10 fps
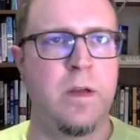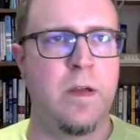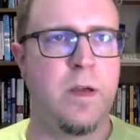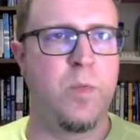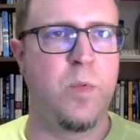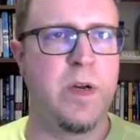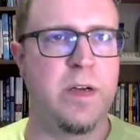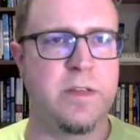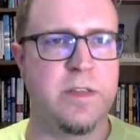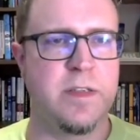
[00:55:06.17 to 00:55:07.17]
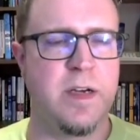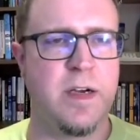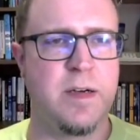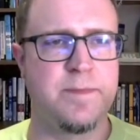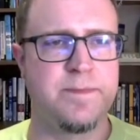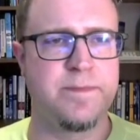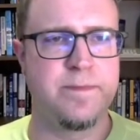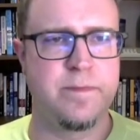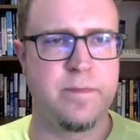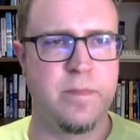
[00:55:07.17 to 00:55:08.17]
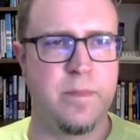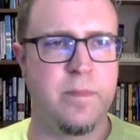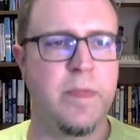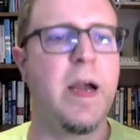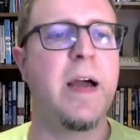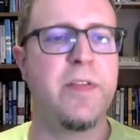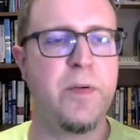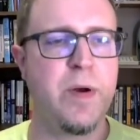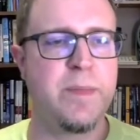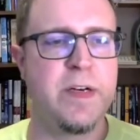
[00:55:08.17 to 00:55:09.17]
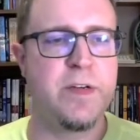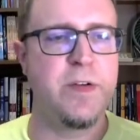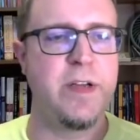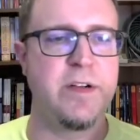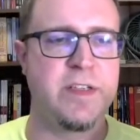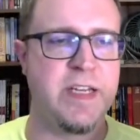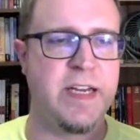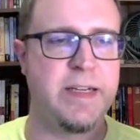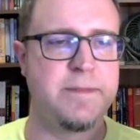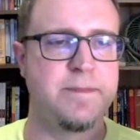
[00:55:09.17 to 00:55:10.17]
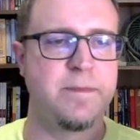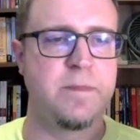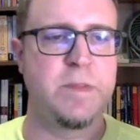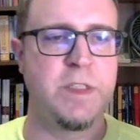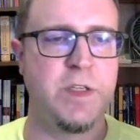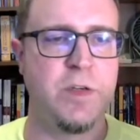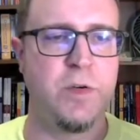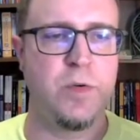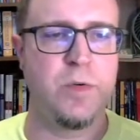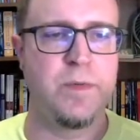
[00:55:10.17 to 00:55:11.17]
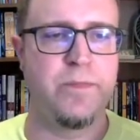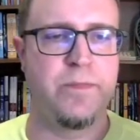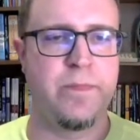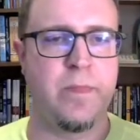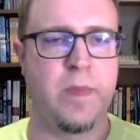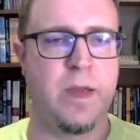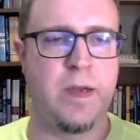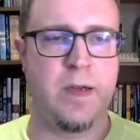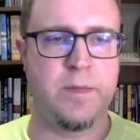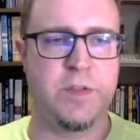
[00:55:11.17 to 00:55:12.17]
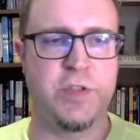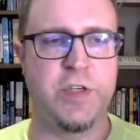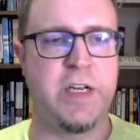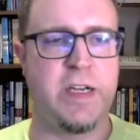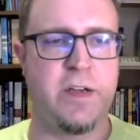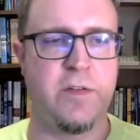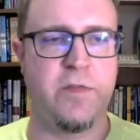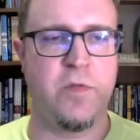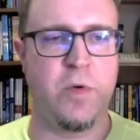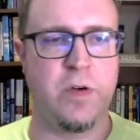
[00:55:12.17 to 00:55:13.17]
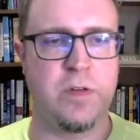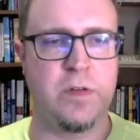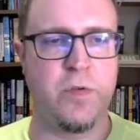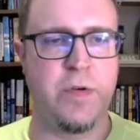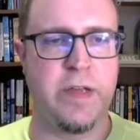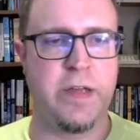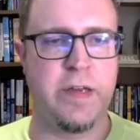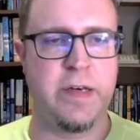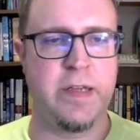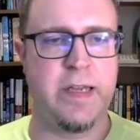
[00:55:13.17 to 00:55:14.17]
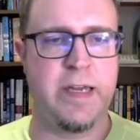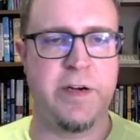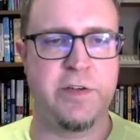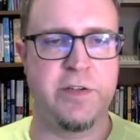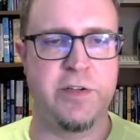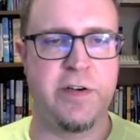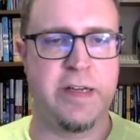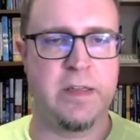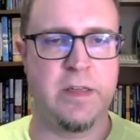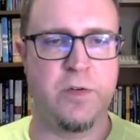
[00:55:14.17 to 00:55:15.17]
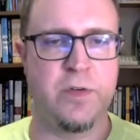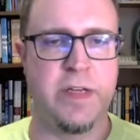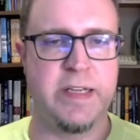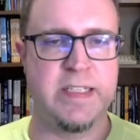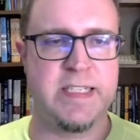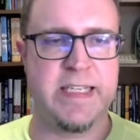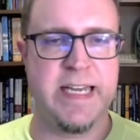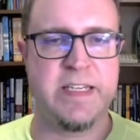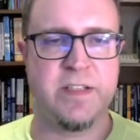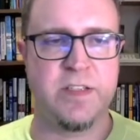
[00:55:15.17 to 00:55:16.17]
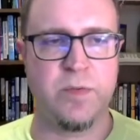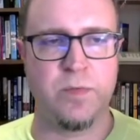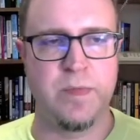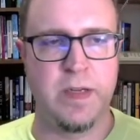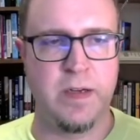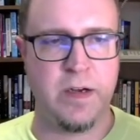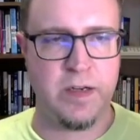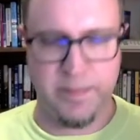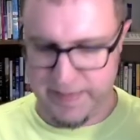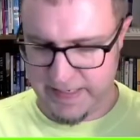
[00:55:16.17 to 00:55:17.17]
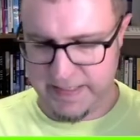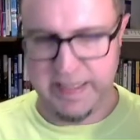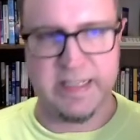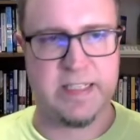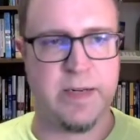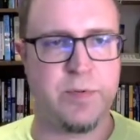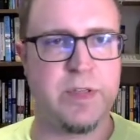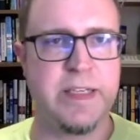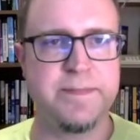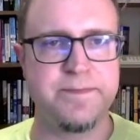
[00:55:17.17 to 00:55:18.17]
And what else? I think what I'm going to do here is say to do check for loading indicator during loading state. So I'll come back to that separately.